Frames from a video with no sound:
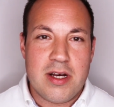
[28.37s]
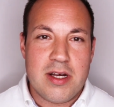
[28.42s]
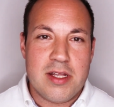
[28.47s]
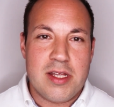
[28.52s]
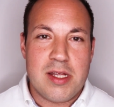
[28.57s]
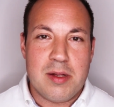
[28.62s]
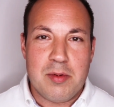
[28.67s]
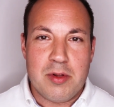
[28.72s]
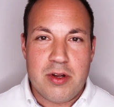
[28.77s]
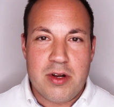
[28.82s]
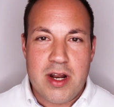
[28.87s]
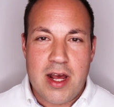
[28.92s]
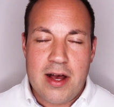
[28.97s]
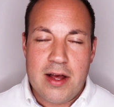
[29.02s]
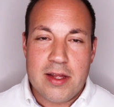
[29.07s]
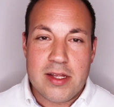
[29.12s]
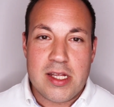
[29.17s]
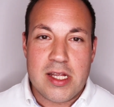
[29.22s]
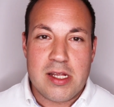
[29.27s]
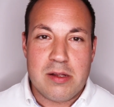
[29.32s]
similar
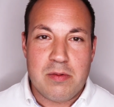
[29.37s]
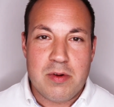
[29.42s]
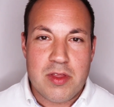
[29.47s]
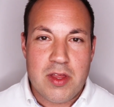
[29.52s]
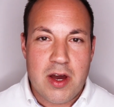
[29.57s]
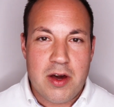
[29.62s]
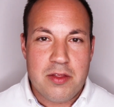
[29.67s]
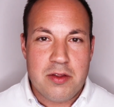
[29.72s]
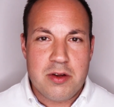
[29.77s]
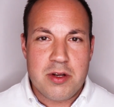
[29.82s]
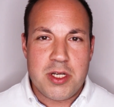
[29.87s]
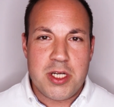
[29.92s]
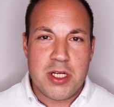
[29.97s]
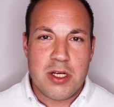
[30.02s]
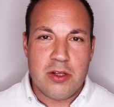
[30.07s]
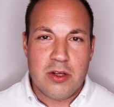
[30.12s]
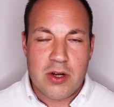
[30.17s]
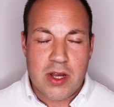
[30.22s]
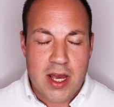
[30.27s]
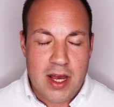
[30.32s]
analysis with other
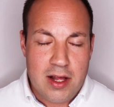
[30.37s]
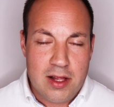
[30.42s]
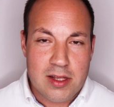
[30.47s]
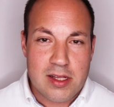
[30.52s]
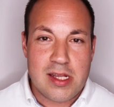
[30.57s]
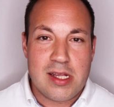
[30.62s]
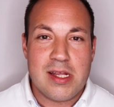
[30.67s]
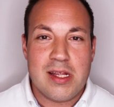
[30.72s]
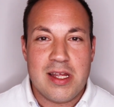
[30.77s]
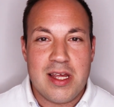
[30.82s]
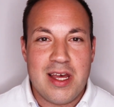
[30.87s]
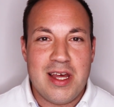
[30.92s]
geolocales.